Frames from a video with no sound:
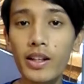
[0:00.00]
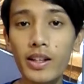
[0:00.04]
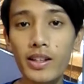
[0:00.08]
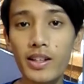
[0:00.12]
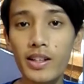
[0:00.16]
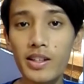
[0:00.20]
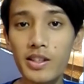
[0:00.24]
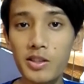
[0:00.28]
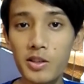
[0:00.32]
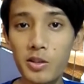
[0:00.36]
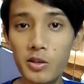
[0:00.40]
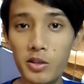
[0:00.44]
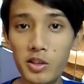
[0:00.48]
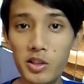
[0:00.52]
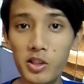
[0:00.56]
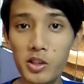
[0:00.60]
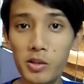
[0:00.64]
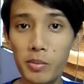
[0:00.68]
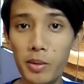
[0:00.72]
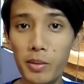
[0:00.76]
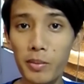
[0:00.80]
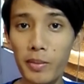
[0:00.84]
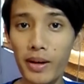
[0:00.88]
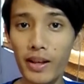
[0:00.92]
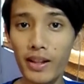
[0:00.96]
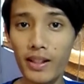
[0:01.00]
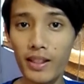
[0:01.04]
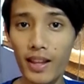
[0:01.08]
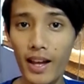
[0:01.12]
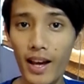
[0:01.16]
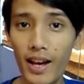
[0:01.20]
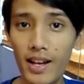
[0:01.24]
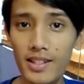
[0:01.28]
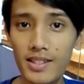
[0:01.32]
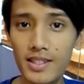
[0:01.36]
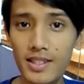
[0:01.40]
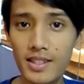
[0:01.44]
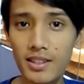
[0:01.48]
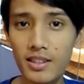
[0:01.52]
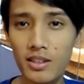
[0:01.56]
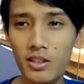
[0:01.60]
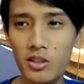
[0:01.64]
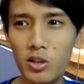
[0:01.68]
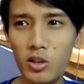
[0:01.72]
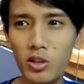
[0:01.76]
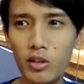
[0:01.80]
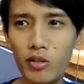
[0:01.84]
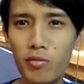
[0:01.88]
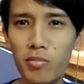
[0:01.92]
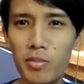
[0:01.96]
Hey guys, so this will be my
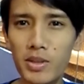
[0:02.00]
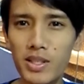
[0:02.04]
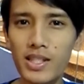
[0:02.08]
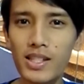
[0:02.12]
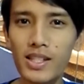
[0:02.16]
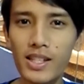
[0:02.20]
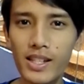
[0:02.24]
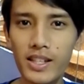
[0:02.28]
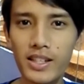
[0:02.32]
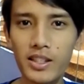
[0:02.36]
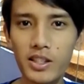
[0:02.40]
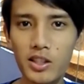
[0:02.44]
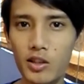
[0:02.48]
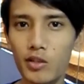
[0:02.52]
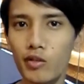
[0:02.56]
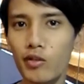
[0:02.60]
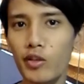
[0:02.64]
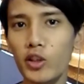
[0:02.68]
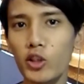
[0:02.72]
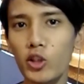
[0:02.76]
last sort of miscellaneous